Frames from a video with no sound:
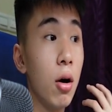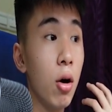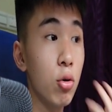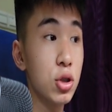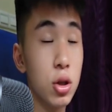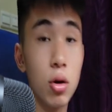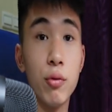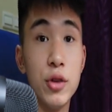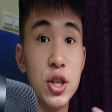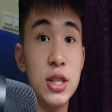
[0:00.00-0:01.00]
Hooke's law,
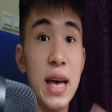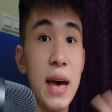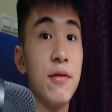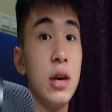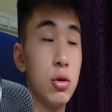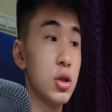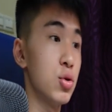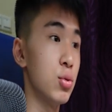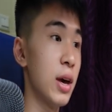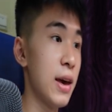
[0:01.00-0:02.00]
which is F equals
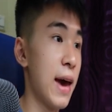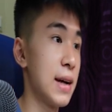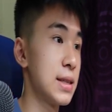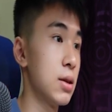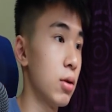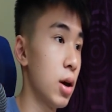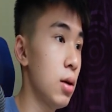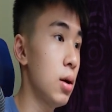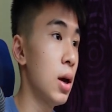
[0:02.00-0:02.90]
to Kx, okay?